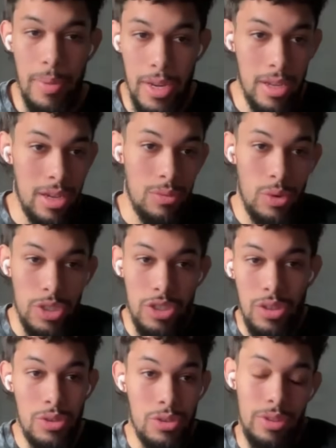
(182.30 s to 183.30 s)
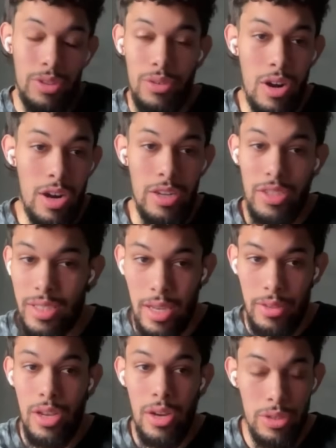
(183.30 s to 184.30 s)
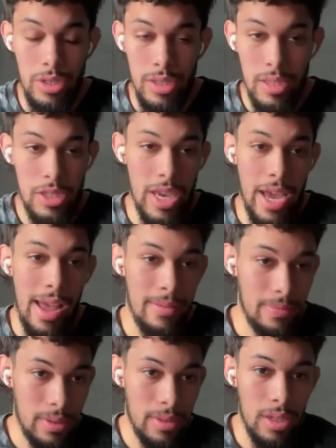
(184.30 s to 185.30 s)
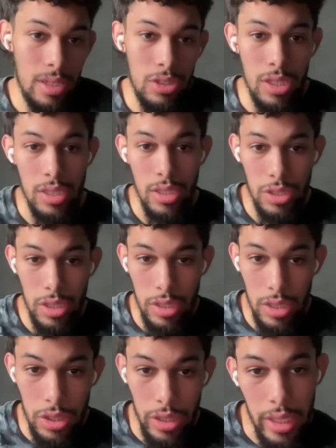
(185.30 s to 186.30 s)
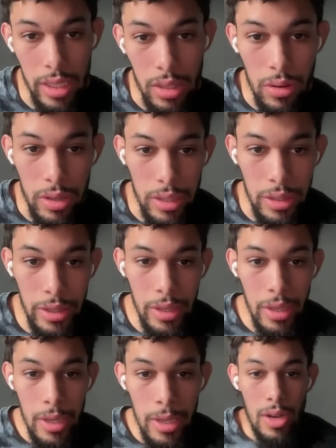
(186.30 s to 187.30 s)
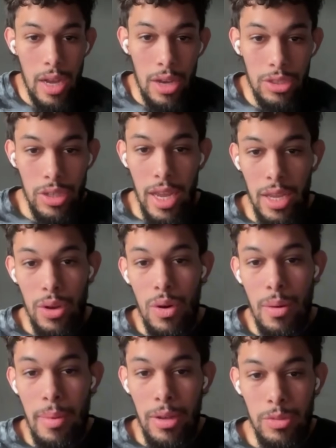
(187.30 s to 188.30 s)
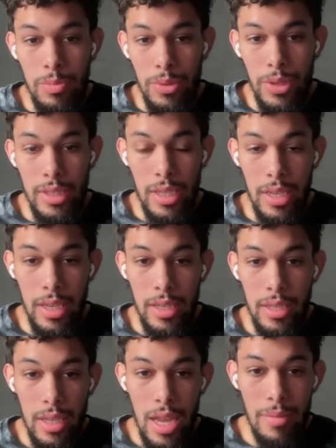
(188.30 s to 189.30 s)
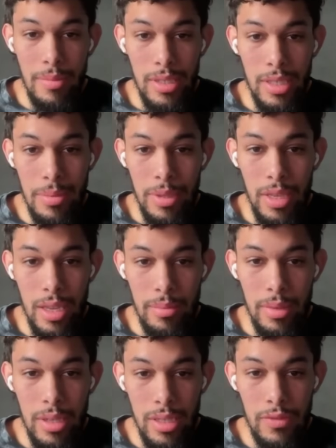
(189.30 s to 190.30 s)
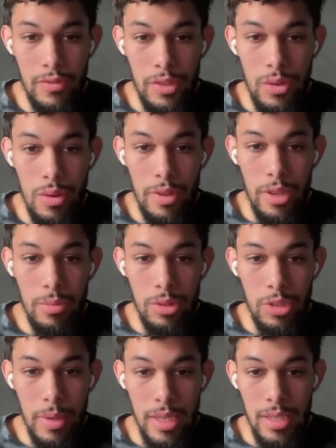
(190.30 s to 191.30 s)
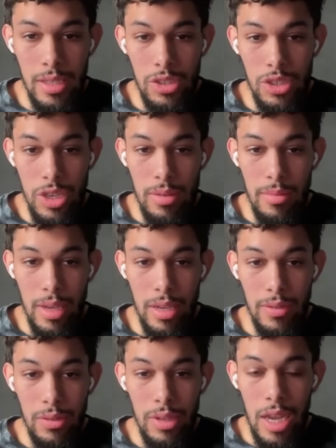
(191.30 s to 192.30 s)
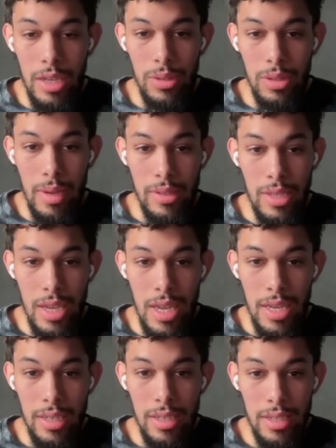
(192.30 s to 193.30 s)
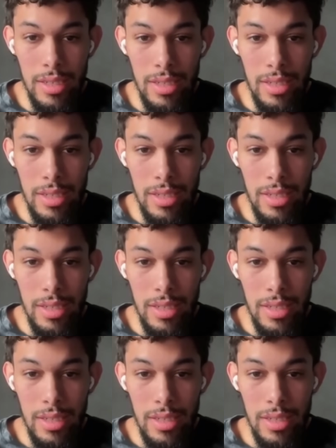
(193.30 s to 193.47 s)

Depending on which of those 3 you are, just tell the coaches in the chat and they'll adjust the training accordingly. Also, how should I go about sprinting? I've been skipping it because of no available space in the gym. And if I do them outside